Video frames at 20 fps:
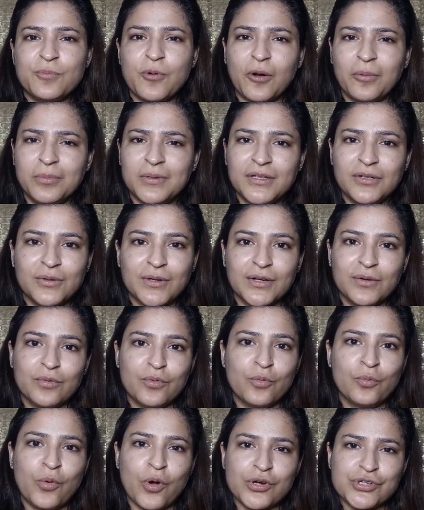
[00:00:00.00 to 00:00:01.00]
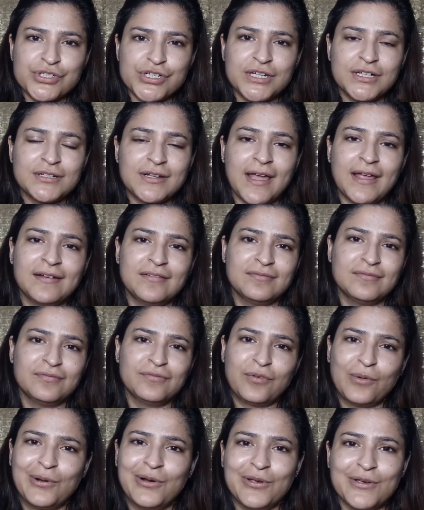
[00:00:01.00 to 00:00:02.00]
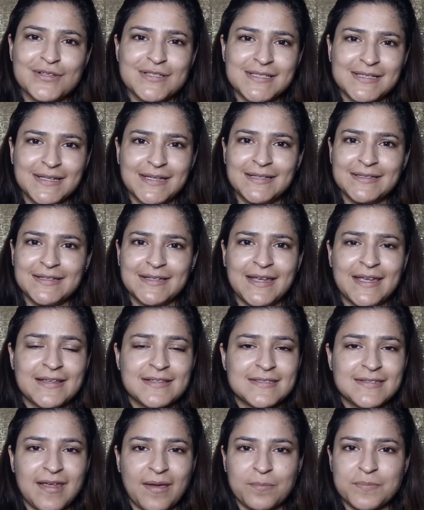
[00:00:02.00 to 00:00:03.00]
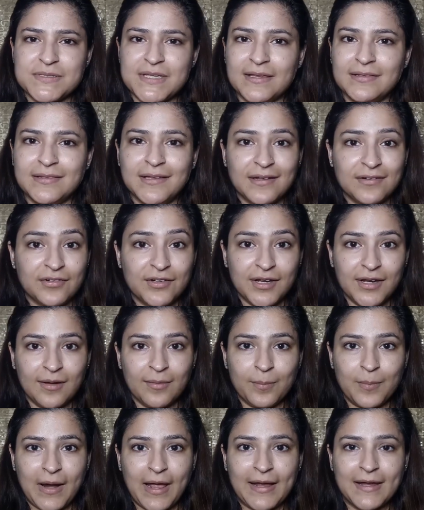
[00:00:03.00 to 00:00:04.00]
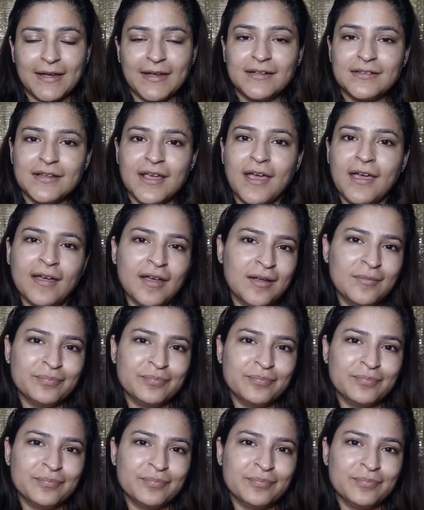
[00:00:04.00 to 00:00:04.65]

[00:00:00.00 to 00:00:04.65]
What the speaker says: probably you can wash it and follow your skincare steps and then reapply it.